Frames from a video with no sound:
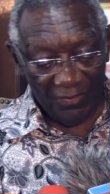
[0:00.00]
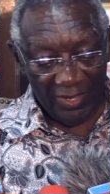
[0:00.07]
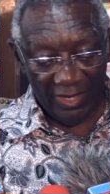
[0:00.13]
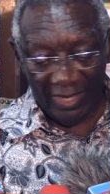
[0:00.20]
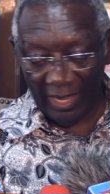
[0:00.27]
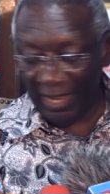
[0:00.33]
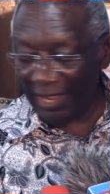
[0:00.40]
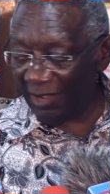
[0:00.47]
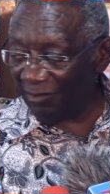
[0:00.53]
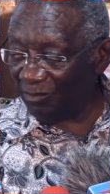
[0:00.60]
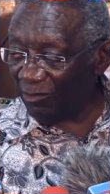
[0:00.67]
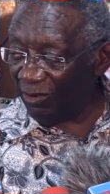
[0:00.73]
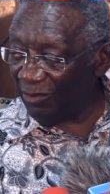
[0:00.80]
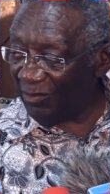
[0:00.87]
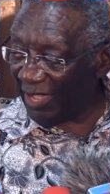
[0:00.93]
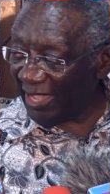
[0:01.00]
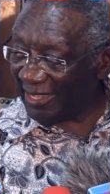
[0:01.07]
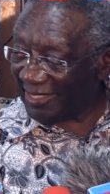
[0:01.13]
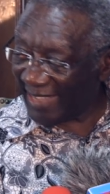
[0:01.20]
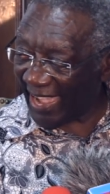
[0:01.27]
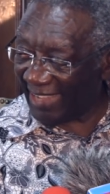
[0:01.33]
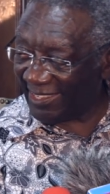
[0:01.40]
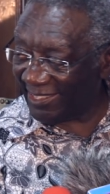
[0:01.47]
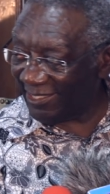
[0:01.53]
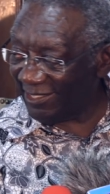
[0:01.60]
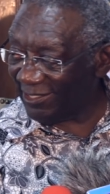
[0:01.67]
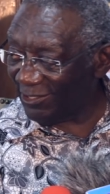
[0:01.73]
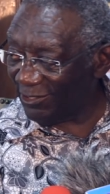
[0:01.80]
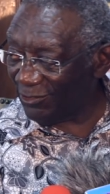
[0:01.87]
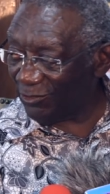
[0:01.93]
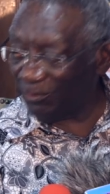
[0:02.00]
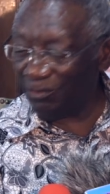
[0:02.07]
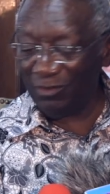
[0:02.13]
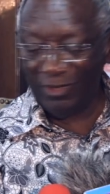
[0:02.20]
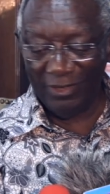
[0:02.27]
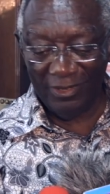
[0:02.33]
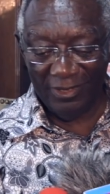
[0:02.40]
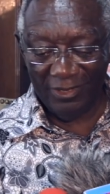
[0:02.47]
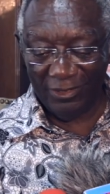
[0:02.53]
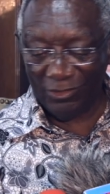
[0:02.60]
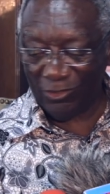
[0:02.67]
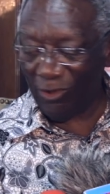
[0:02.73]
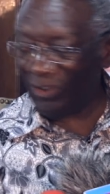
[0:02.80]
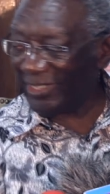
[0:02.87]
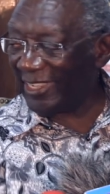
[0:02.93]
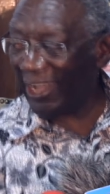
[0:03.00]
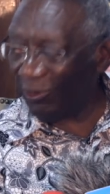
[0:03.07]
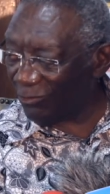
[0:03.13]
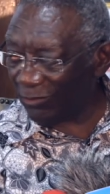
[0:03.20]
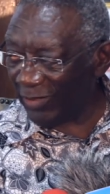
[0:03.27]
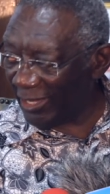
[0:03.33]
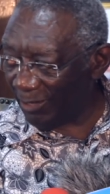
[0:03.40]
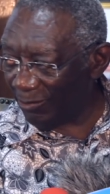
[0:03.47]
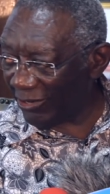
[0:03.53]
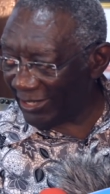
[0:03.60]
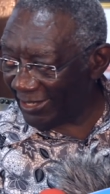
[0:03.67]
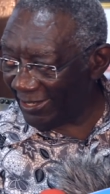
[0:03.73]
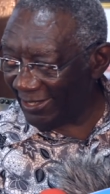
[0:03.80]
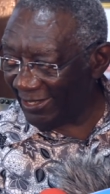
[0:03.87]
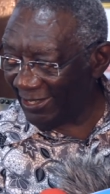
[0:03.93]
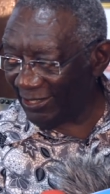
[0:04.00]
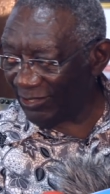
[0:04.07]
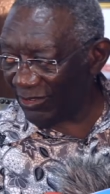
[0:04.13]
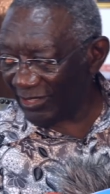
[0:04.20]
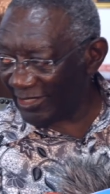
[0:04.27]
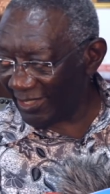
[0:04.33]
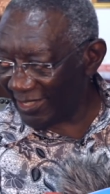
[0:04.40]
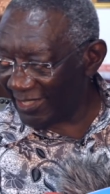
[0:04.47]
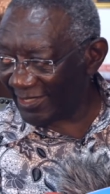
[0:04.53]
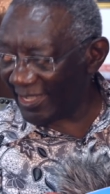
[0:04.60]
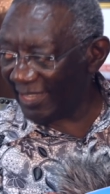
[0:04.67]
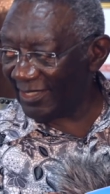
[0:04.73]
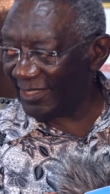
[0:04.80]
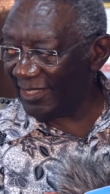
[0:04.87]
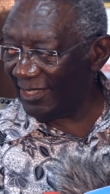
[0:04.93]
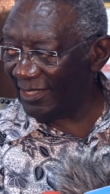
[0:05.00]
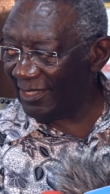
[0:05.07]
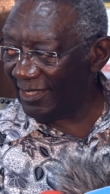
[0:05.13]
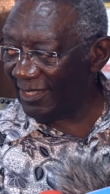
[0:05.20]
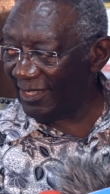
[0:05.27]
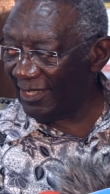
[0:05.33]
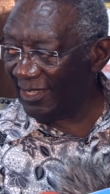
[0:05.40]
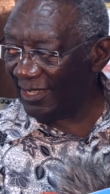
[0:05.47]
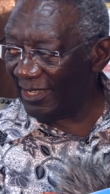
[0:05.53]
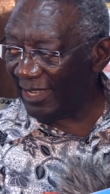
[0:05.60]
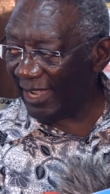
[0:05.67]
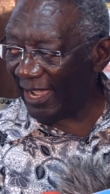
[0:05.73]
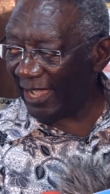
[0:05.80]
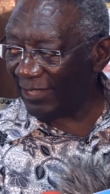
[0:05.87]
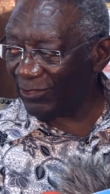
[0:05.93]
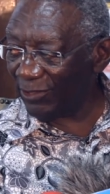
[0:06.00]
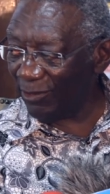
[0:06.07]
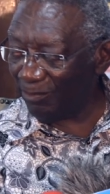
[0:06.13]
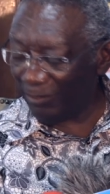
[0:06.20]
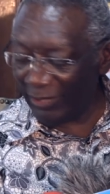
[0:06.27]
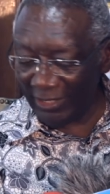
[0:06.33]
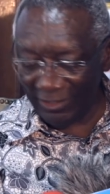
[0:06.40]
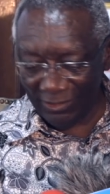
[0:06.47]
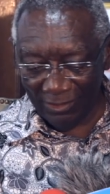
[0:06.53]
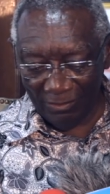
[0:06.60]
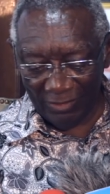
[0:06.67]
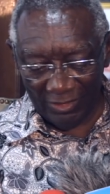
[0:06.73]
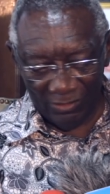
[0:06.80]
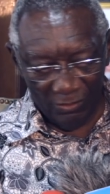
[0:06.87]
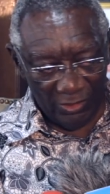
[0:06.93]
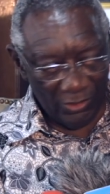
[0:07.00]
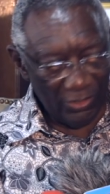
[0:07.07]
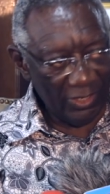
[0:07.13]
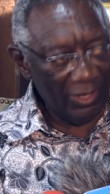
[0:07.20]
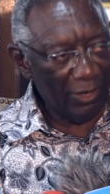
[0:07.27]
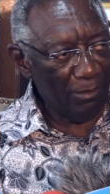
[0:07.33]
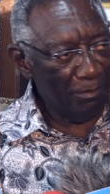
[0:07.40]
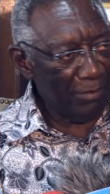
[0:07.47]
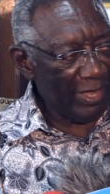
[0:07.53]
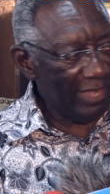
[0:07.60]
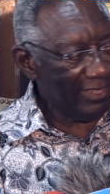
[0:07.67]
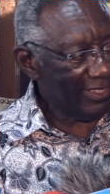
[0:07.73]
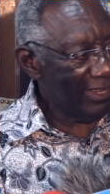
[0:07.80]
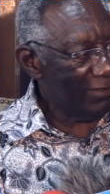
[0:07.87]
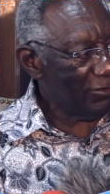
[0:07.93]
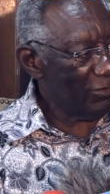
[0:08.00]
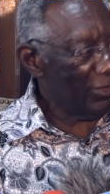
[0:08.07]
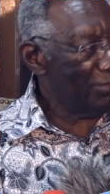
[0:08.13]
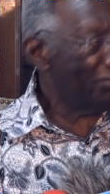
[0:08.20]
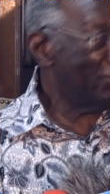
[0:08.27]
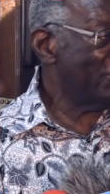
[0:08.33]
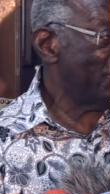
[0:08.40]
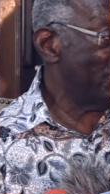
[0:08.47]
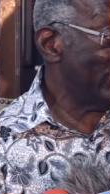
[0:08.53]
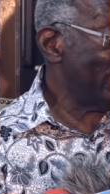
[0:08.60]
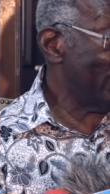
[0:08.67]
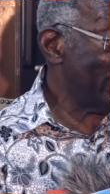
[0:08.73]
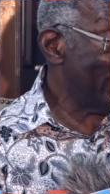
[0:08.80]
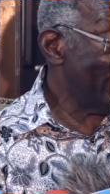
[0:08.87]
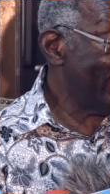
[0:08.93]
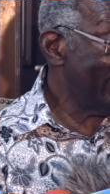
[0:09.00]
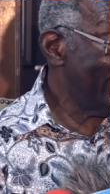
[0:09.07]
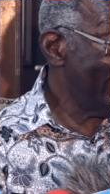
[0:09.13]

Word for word: feel uh, entitled to talk down to anybody, not in this country. Uh, so please, we shouldn't compare ourselves with people